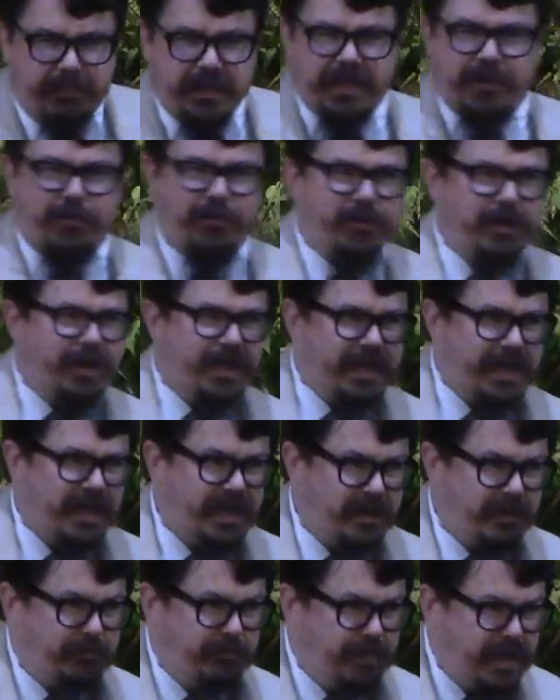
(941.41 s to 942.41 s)
biggering
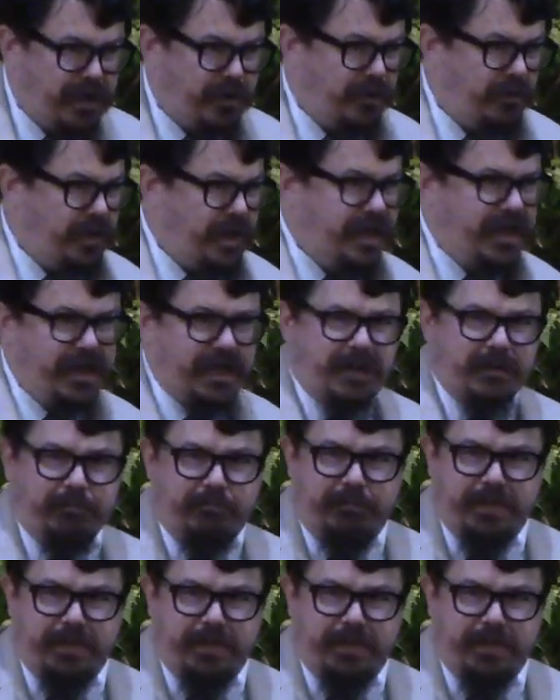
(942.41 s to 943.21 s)
and biggering and